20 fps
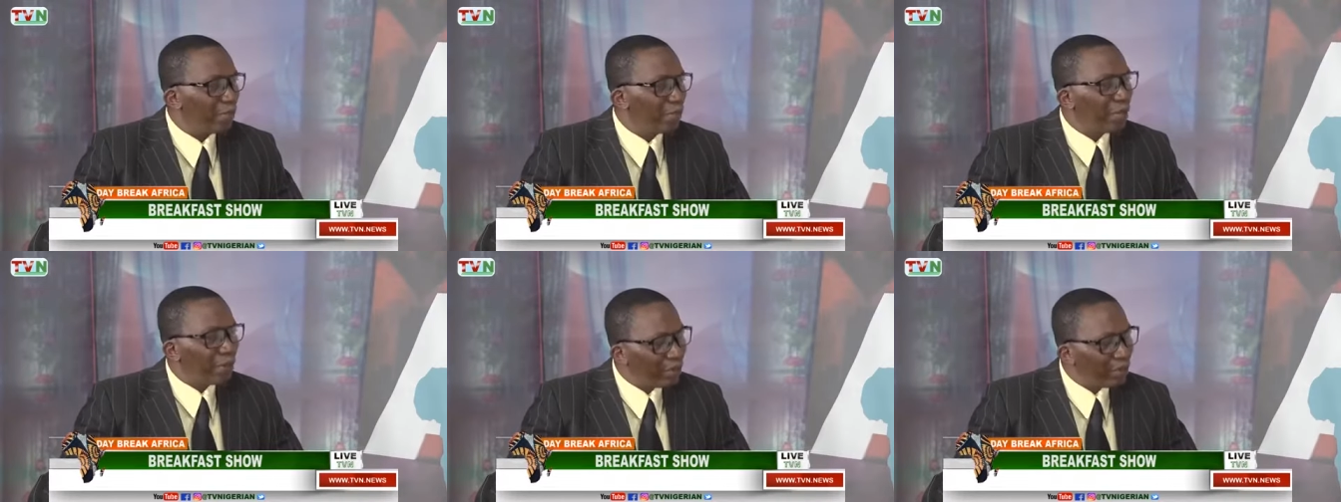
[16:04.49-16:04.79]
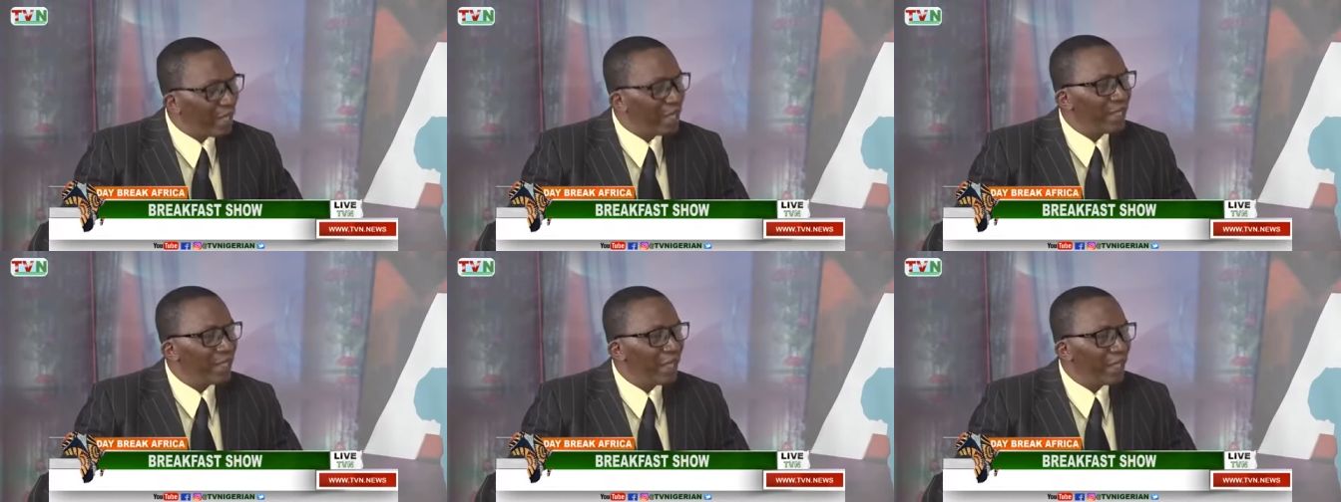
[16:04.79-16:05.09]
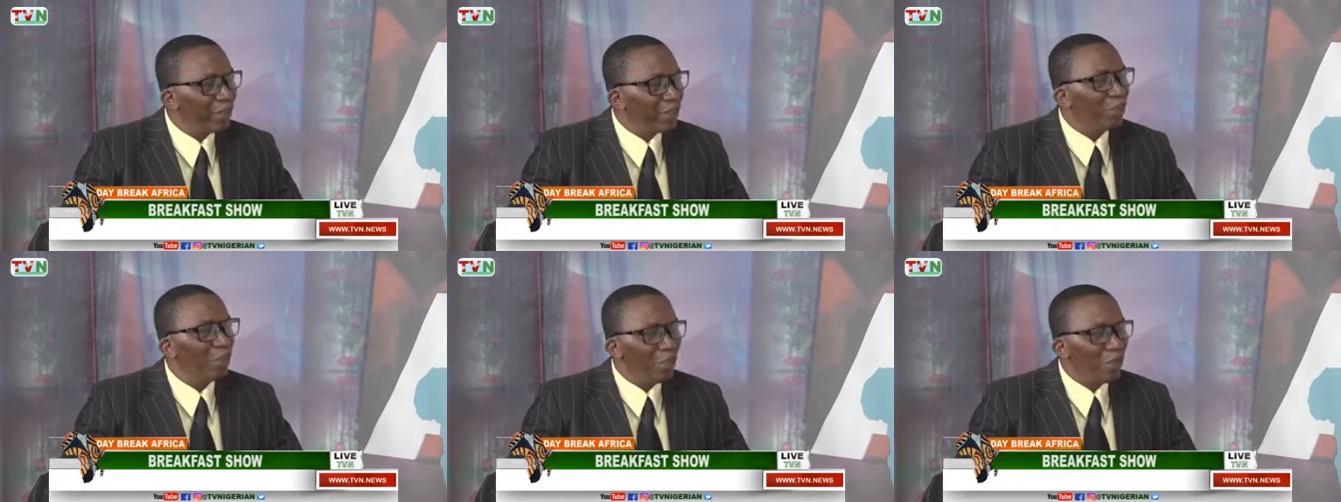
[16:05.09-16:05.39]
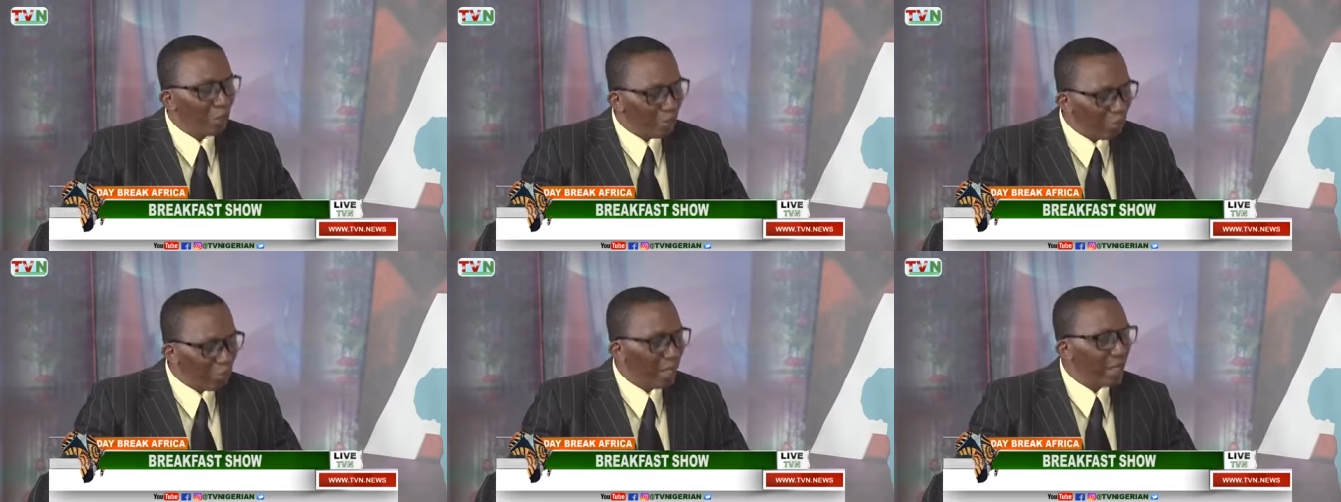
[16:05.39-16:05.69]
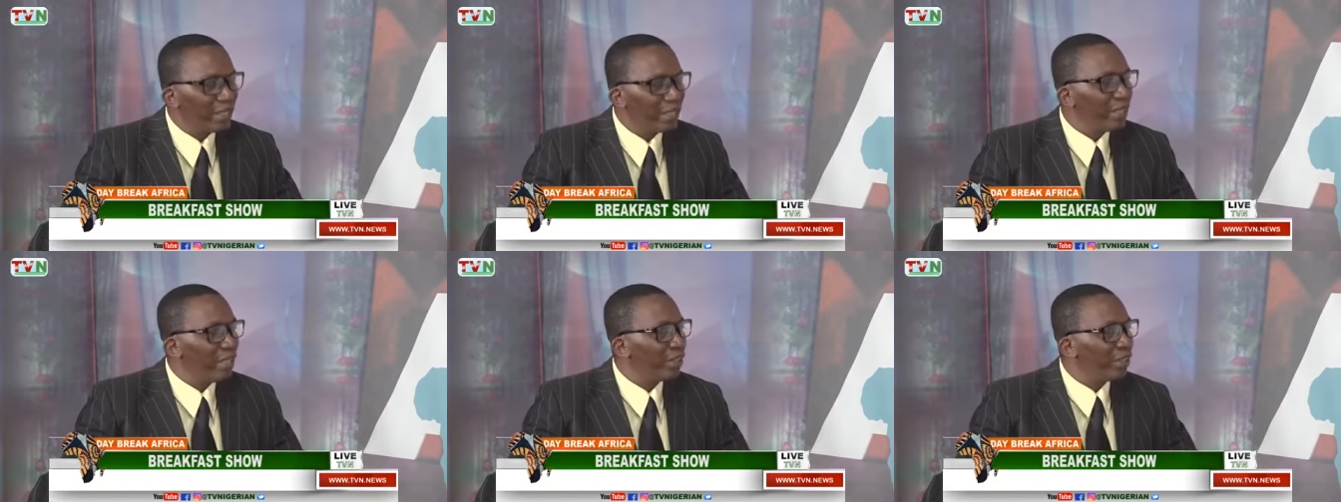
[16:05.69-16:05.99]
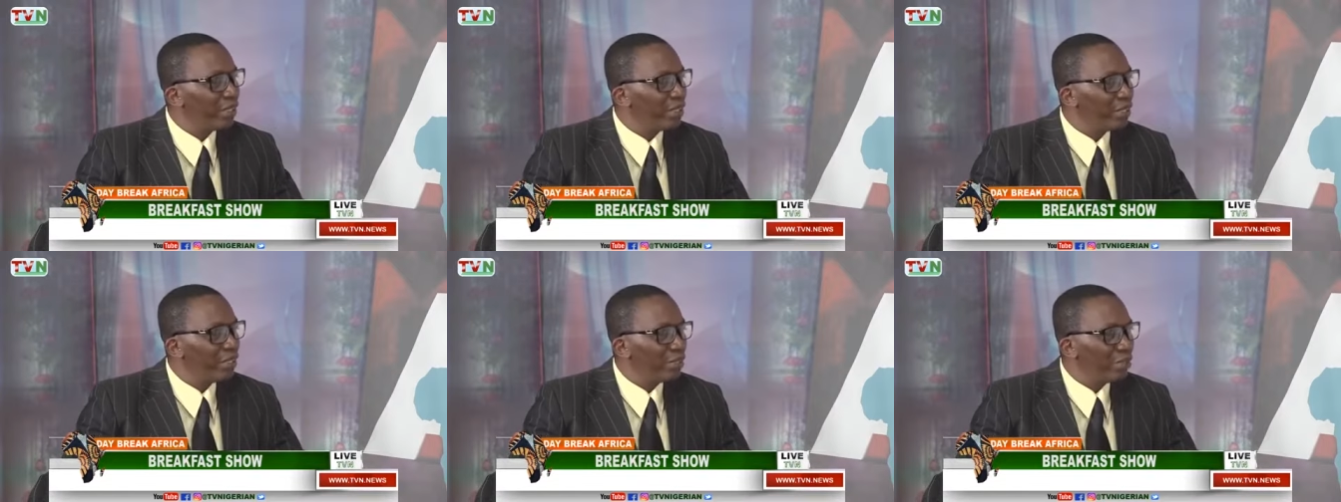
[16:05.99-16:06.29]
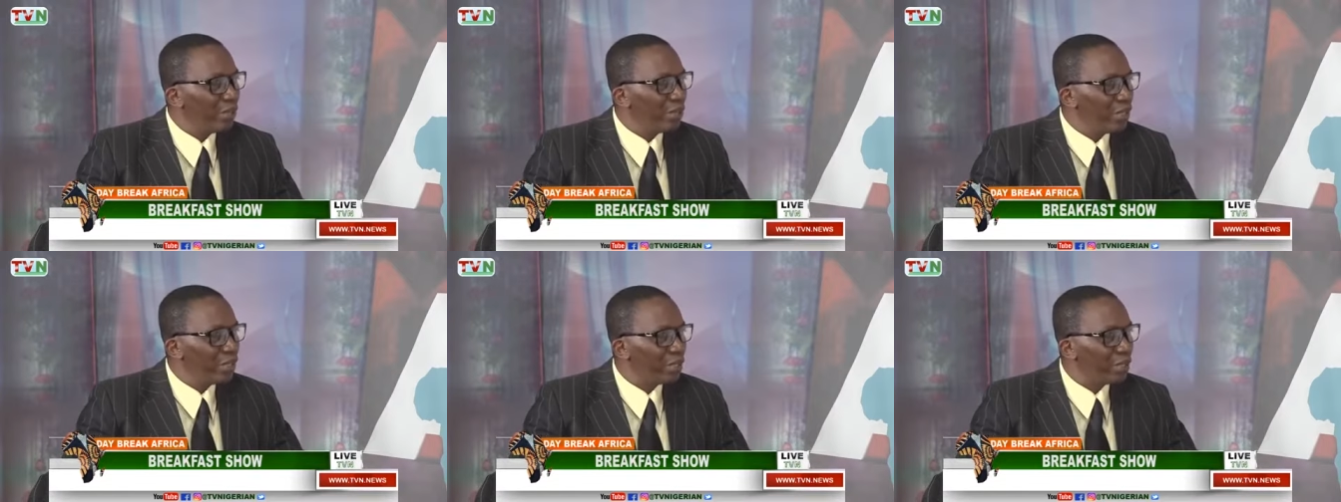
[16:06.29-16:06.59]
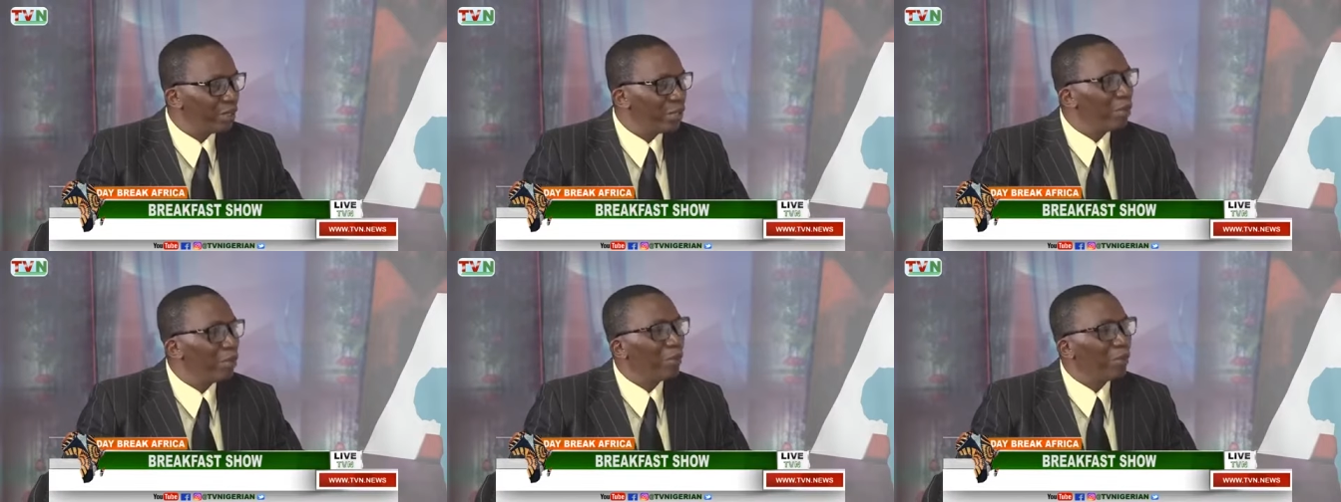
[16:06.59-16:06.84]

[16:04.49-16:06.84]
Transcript: But right now, we are still on the situation.